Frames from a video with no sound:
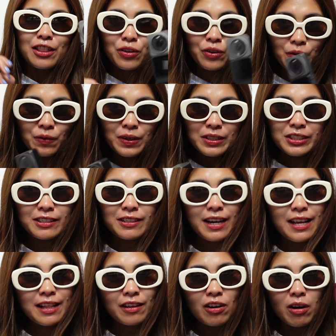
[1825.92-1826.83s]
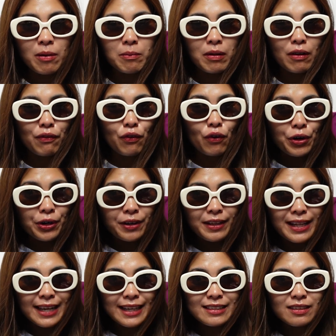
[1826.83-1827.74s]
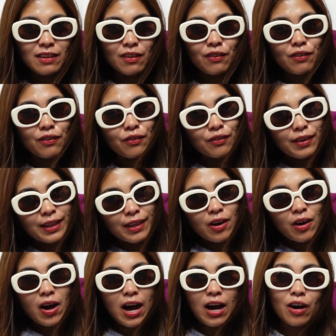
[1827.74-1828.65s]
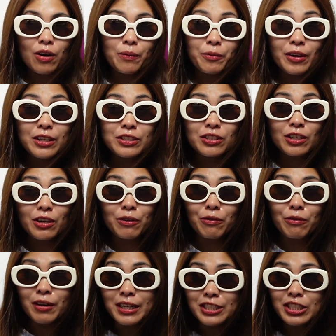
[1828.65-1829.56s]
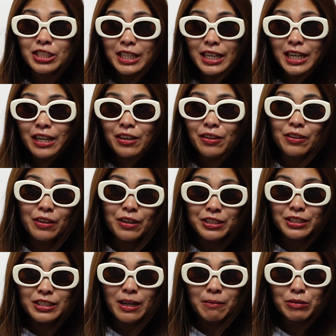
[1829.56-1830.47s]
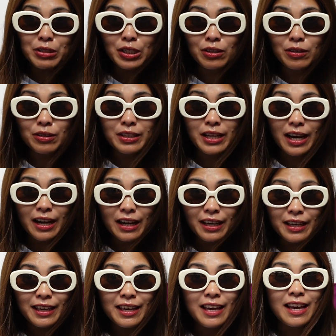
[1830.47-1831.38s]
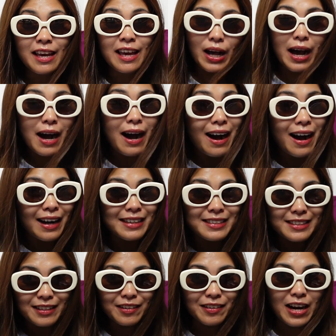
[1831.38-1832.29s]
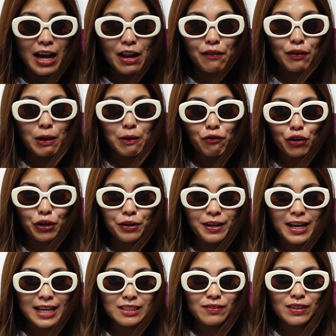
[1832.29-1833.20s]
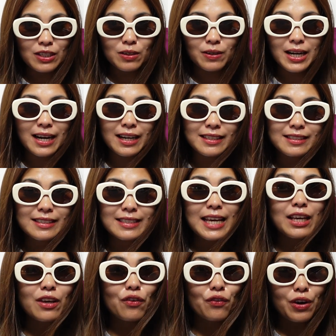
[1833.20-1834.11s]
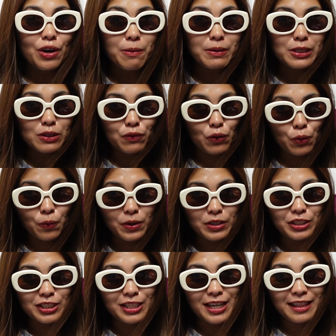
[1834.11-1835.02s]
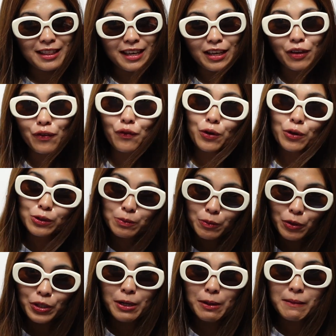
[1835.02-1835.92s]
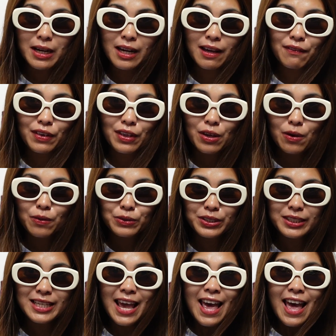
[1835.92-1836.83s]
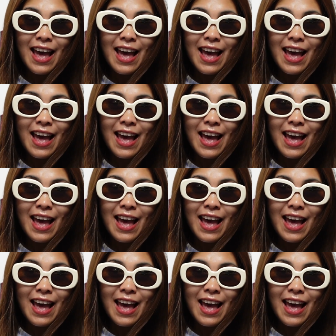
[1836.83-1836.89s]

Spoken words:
dual screen combo for today's video. I hope you enjoy watching. You learn something today. Plus, you had fun for today's video, guys. Thank you very much for watching. Thank you for supporting my videos.